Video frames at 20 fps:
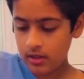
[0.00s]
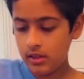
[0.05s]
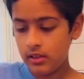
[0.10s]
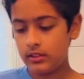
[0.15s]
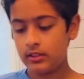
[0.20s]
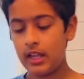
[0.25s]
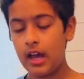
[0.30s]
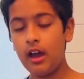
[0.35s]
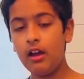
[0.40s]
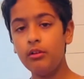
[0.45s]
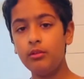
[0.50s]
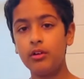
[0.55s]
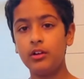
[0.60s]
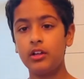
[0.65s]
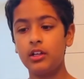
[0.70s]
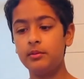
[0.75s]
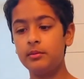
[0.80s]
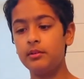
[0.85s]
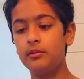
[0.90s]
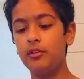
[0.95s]
Now we're going
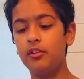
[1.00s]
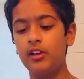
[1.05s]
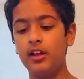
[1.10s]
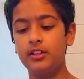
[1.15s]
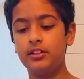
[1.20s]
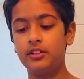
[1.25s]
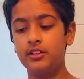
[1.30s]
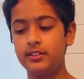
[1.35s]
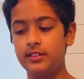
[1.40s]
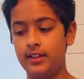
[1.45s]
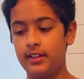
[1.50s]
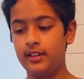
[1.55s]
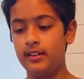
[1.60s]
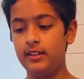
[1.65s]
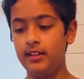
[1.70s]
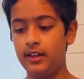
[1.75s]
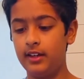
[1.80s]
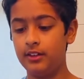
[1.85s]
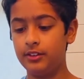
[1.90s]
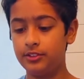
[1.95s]
to be moving on to the second
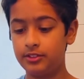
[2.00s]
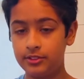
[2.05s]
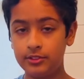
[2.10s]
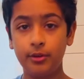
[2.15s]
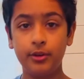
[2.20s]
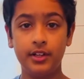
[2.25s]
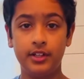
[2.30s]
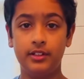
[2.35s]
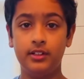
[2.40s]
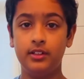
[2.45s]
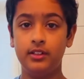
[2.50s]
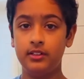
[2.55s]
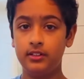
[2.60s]
layer, soil.